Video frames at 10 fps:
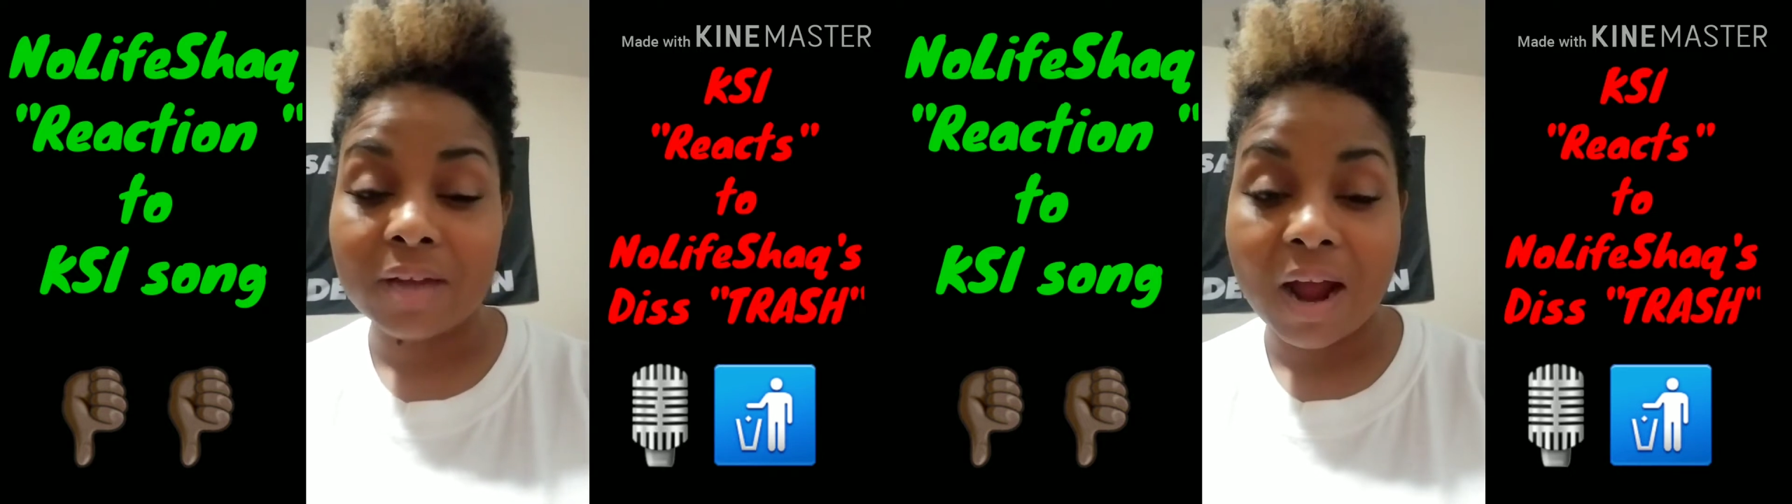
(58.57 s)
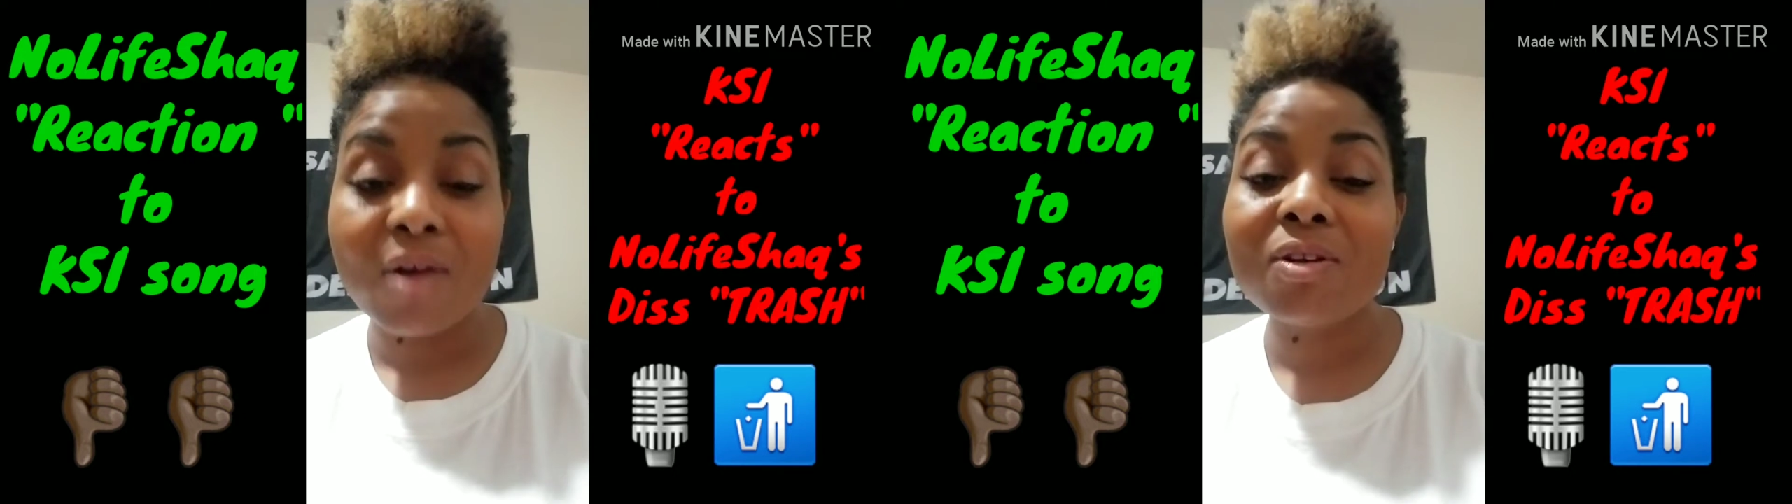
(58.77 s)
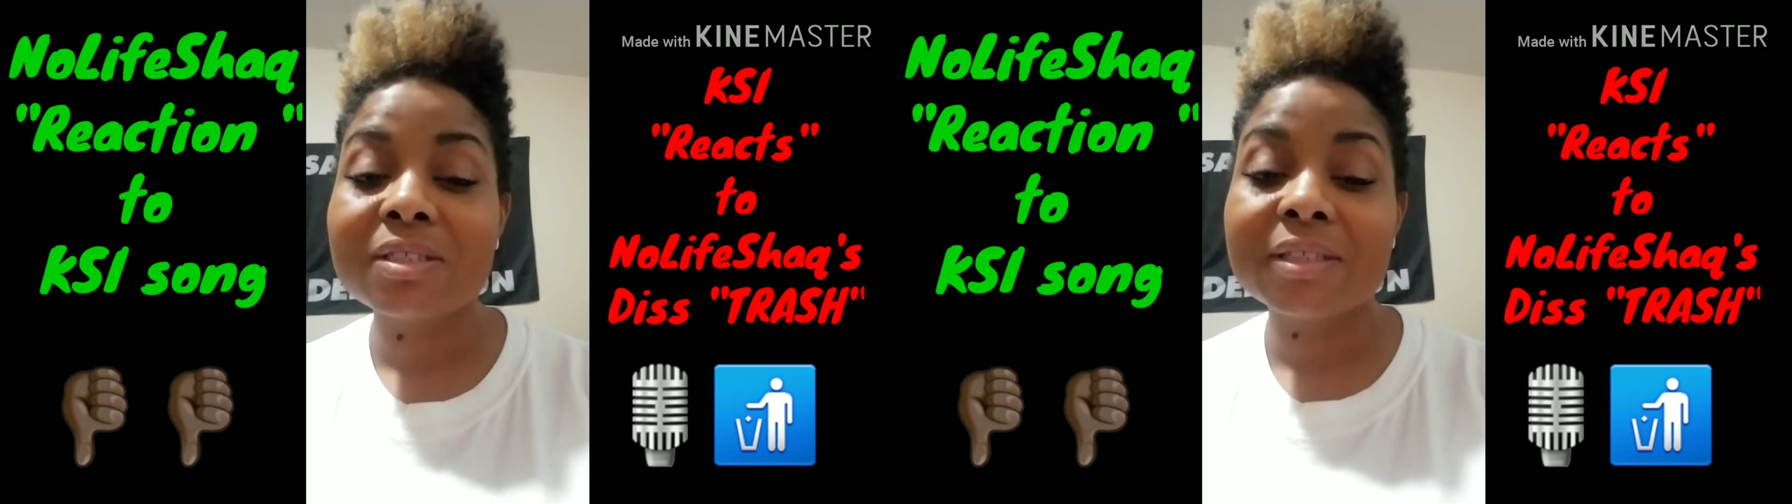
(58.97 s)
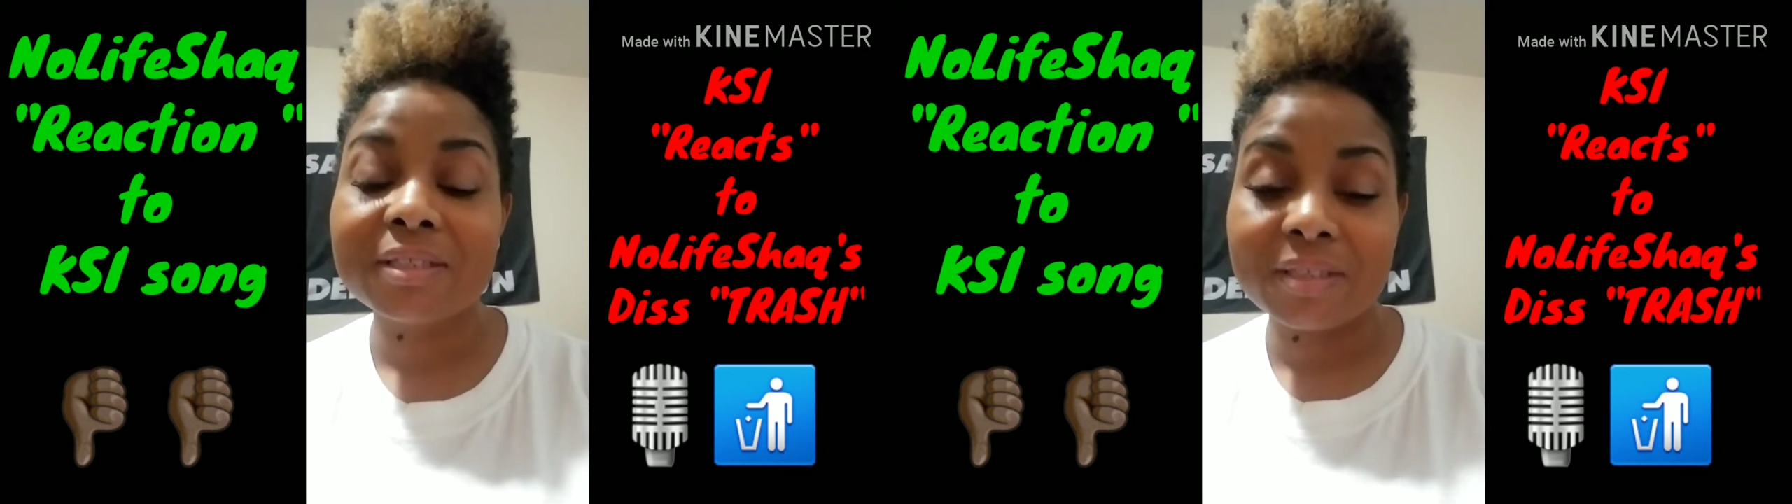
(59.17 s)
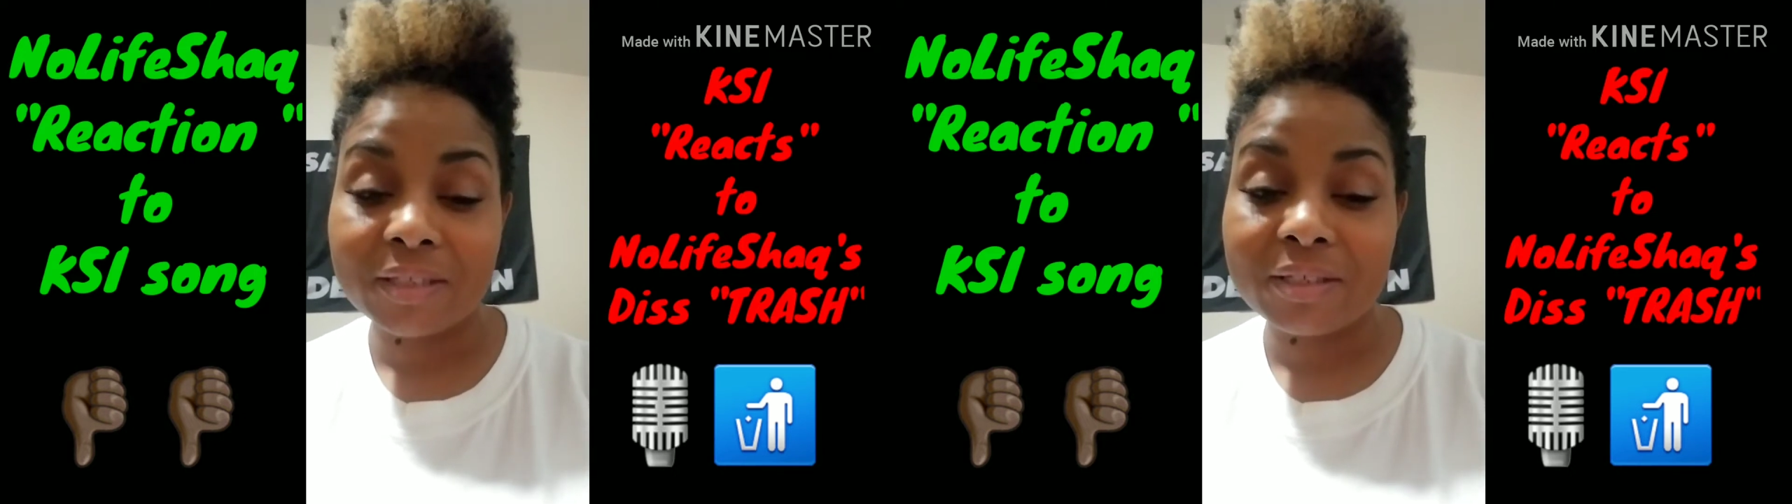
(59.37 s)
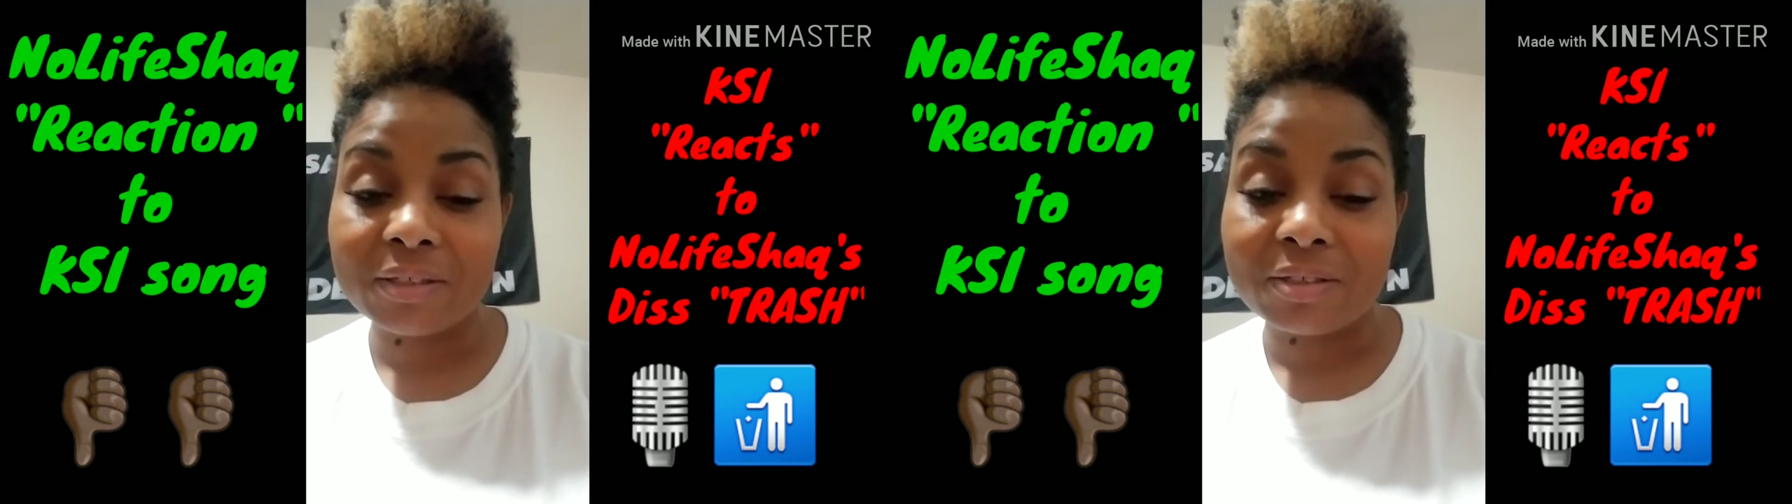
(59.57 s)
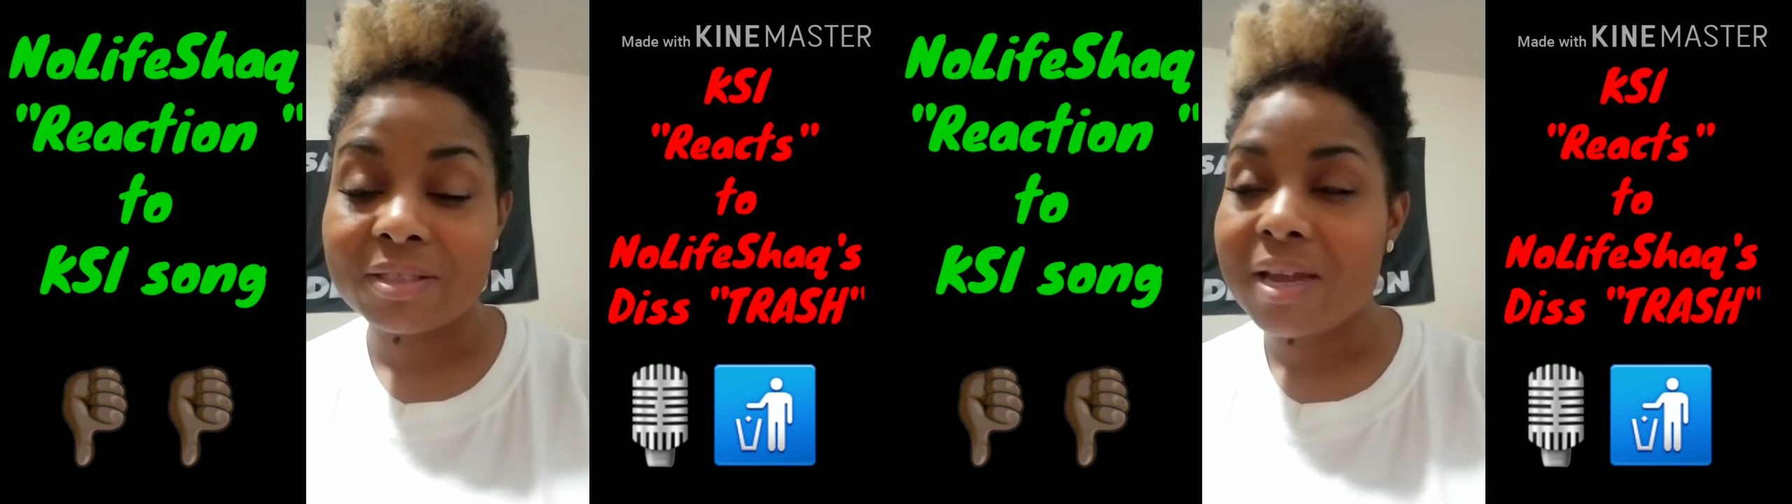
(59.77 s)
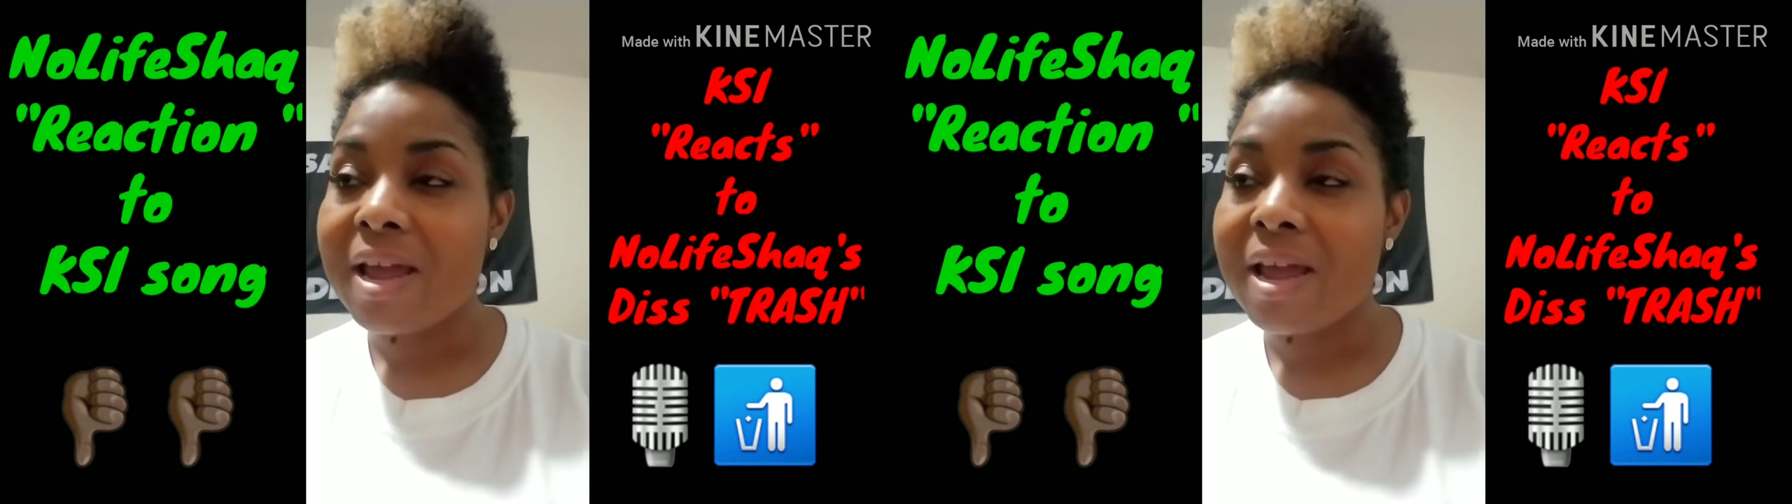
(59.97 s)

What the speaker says: I was in tears.